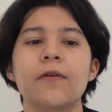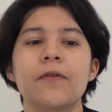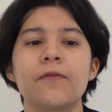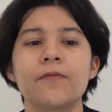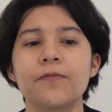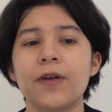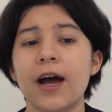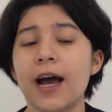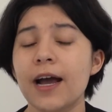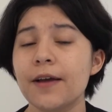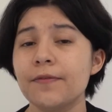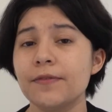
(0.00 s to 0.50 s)

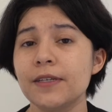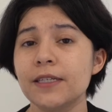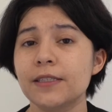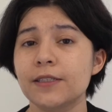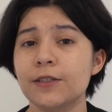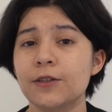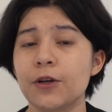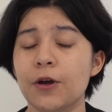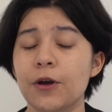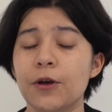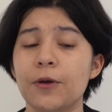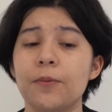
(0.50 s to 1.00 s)
5 years
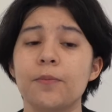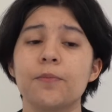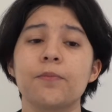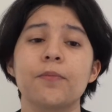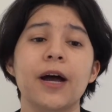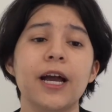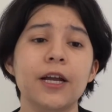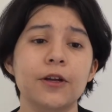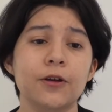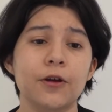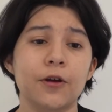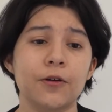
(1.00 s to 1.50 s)
ago, my
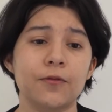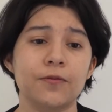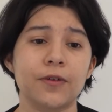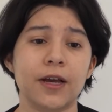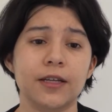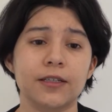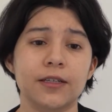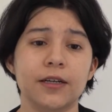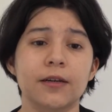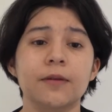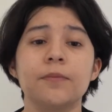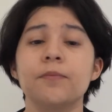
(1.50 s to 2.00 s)
co-founder,